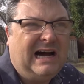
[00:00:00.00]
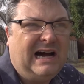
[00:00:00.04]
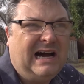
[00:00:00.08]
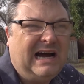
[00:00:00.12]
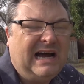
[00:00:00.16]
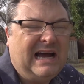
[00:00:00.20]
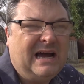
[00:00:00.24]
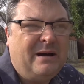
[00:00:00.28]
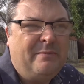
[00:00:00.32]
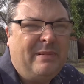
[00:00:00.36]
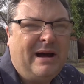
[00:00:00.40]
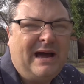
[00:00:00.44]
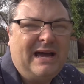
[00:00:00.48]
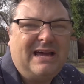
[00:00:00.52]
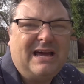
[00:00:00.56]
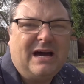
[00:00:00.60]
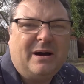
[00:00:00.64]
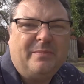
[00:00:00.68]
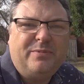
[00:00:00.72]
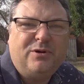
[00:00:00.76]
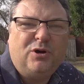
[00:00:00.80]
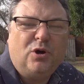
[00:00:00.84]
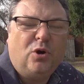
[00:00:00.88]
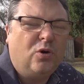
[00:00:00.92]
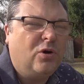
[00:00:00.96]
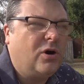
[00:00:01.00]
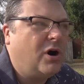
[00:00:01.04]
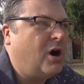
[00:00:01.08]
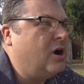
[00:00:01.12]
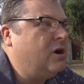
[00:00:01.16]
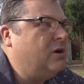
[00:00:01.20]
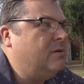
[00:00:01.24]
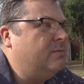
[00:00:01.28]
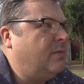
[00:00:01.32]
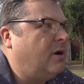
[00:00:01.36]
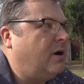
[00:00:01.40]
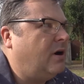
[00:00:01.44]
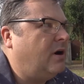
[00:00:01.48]
and make up your
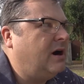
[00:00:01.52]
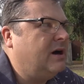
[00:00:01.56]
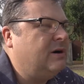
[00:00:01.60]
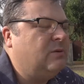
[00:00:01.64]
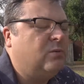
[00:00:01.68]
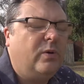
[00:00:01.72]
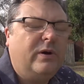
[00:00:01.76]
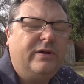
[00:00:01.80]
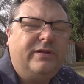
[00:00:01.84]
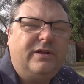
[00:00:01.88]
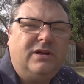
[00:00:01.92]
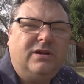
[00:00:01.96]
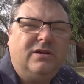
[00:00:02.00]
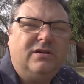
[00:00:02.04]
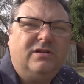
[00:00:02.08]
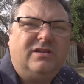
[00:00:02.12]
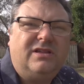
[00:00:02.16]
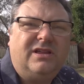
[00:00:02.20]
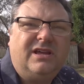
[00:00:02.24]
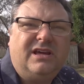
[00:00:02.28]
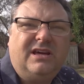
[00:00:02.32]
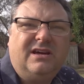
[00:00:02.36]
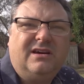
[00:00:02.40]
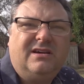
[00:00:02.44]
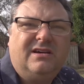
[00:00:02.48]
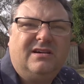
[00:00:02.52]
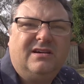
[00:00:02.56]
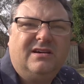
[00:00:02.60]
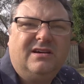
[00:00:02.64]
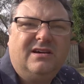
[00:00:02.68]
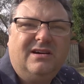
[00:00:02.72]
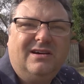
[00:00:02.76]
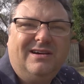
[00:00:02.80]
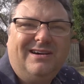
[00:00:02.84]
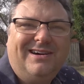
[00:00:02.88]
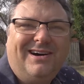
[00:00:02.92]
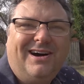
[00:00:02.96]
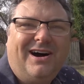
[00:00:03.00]
own mind whether you think
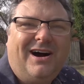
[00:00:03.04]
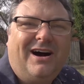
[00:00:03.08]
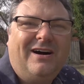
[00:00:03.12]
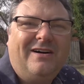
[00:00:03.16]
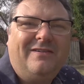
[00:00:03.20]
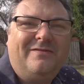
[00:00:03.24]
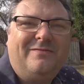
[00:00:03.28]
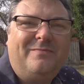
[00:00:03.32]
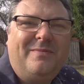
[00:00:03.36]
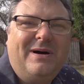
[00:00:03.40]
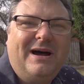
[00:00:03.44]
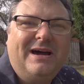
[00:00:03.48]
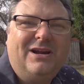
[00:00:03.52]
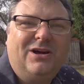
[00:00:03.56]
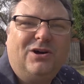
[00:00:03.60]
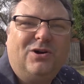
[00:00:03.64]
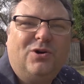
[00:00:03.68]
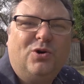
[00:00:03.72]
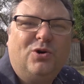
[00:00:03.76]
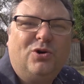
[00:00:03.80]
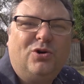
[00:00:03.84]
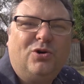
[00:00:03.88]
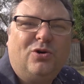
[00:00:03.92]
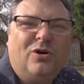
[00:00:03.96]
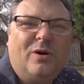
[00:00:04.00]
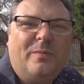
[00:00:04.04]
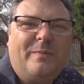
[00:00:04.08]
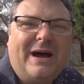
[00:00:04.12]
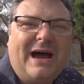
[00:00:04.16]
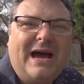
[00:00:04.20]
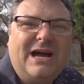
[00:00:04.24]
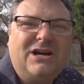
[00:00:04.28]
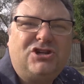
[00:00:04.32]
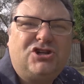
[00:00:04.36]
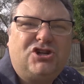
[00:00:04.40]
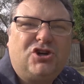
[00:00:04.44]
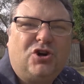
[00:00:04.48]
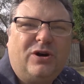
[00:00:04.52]
I've made a good or a
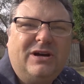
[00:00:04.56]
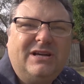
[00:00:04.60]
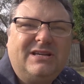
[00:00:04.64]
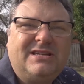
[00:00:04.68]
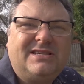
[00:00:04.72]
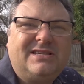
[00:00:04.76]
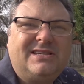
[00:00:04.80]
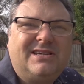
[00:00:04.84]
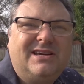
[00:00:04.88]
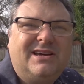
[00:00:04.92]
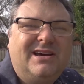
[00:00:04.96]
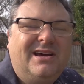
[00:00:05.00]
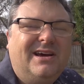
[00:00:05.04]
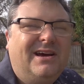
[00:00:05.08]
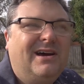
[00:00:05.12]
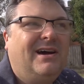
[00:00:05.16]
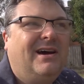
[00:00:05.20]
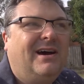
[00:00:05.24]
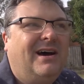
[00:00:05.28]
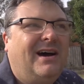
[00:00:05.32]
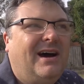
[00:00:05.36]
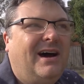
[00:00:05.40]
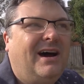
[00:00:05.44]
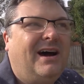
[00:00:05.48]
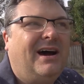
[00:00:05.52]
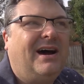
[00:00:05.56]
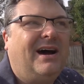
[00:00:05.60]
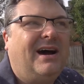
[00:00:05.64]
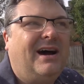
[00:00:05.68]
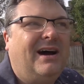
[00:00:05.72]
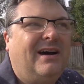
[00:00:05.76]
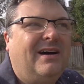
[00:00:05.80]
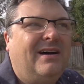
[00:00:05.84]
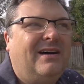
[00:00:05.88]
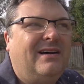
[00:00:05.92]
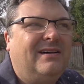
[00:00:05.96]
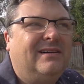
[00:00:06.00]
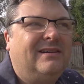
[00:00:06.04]
bad choice.
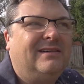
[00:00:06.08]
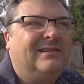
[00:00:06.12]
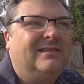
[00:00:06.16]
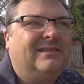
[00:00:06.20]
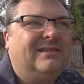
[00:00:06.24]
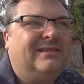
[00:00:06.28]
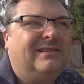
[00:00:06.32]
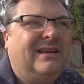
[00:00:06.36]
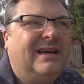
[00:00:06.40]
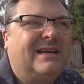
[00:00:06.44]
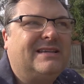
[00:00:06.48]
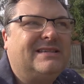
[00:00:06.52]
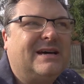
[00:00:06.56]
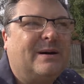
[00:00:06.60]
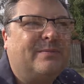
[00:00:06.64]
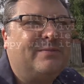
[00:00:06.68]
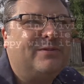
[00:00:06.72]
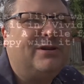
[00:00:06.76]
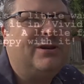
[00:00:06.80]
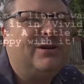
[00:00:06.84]
That's up to